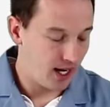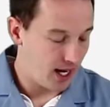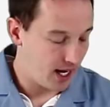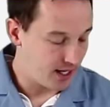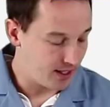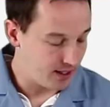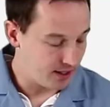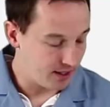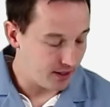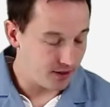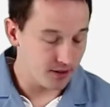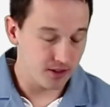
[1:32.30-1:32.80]
and
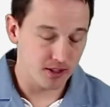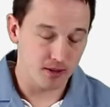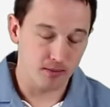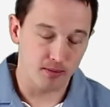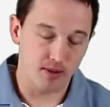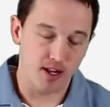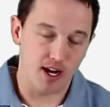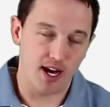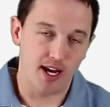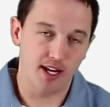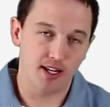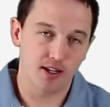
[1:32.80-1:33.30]
another
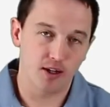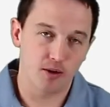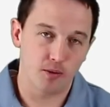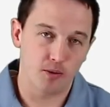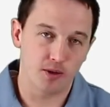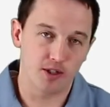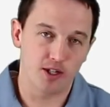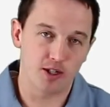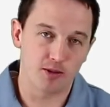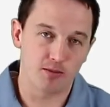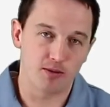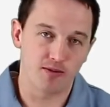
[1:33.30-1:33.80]
supply
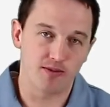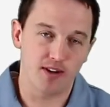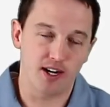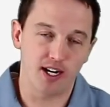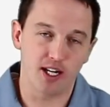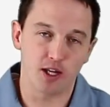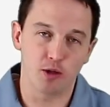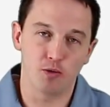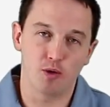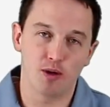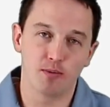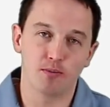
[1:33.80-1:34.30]
which is
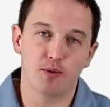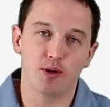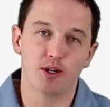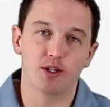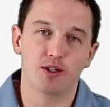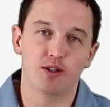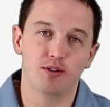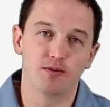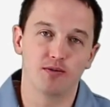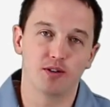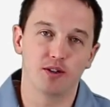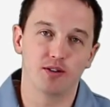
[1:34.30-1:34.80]
providing the
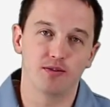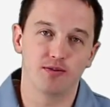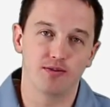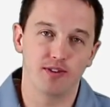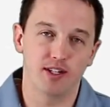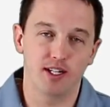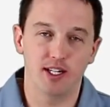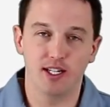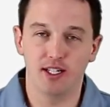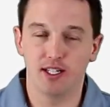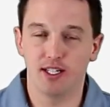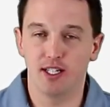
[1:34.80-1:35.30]
1.2 volt
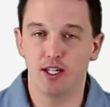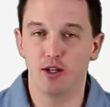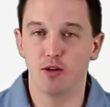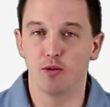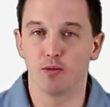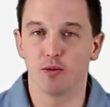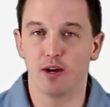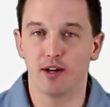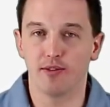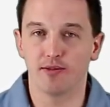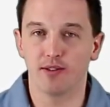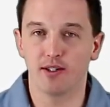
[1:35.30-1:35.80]
VDDQ
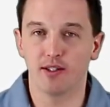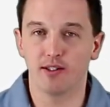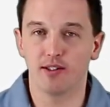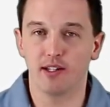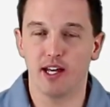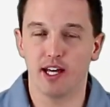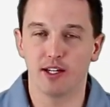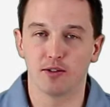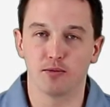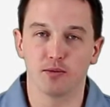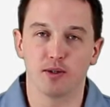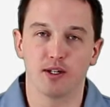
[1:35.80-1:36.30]
reference
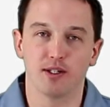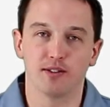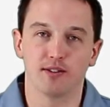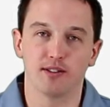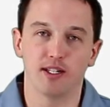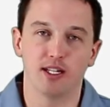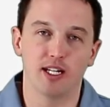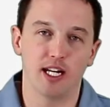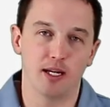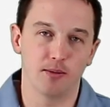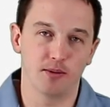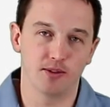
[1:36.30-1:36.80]
as well as
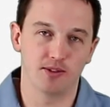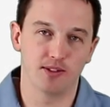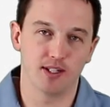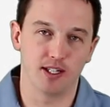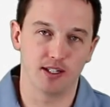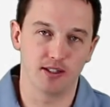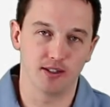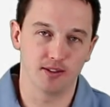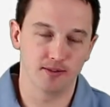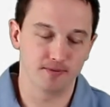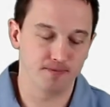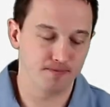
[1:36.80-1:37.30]
the enable
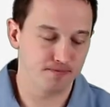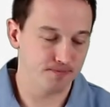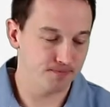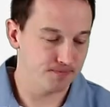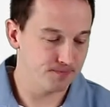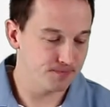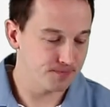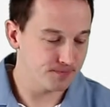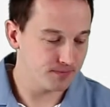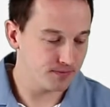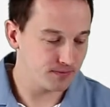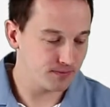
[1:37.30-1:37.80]
signal.
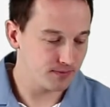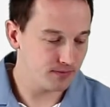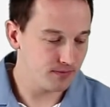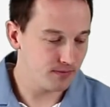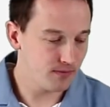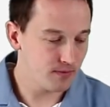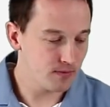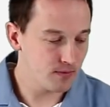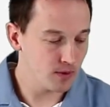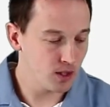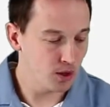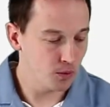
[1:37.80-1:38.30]

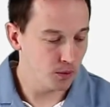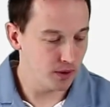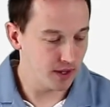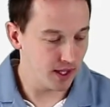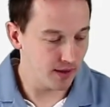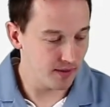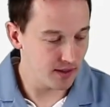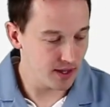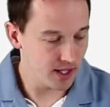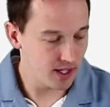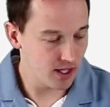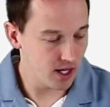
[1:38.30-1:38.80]
With
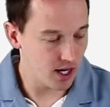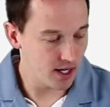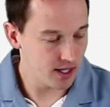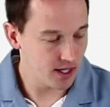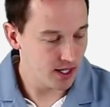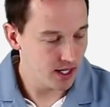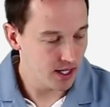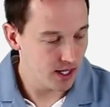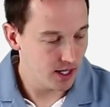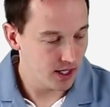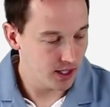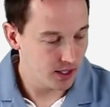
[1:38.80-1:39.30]
everything on,
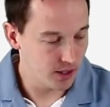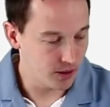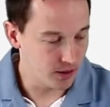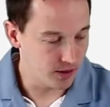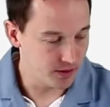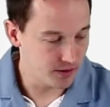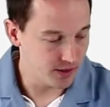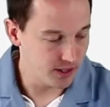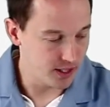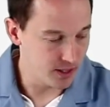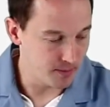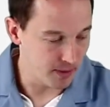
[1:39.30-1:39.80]
you can
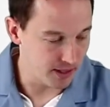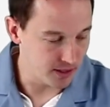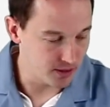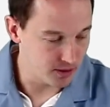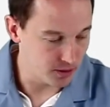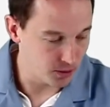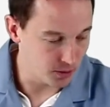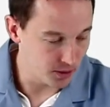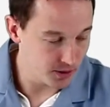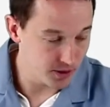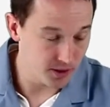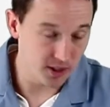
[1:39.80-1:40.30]
see that my
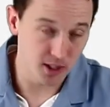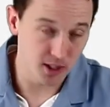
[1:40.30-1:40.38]
source